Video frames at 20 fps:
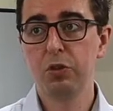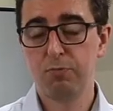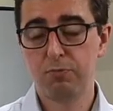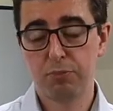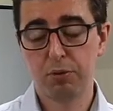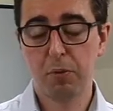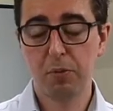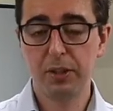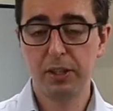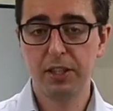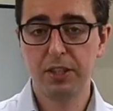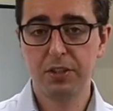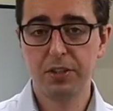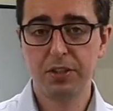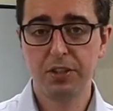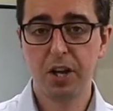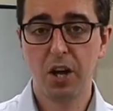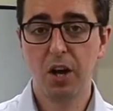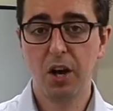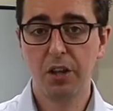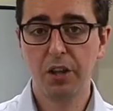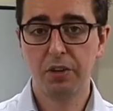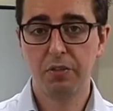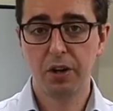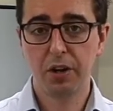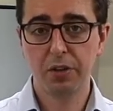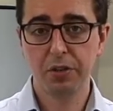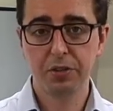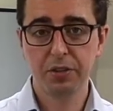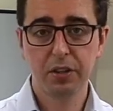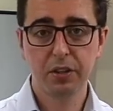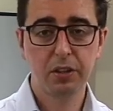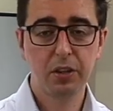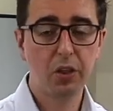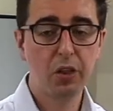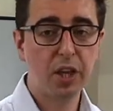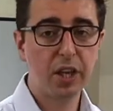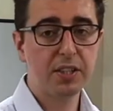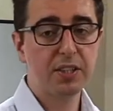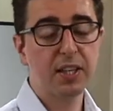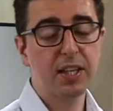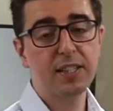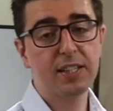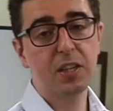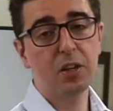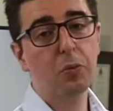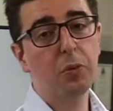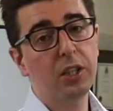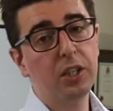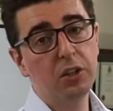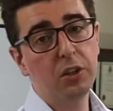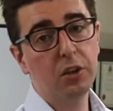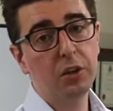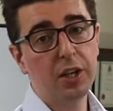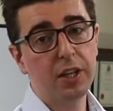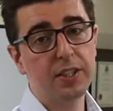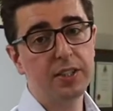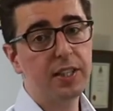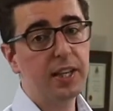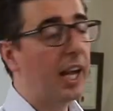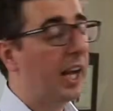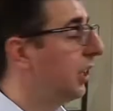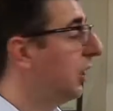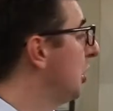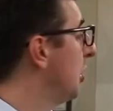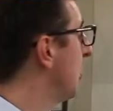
probably start on their own, the things to consider when you're looking to get new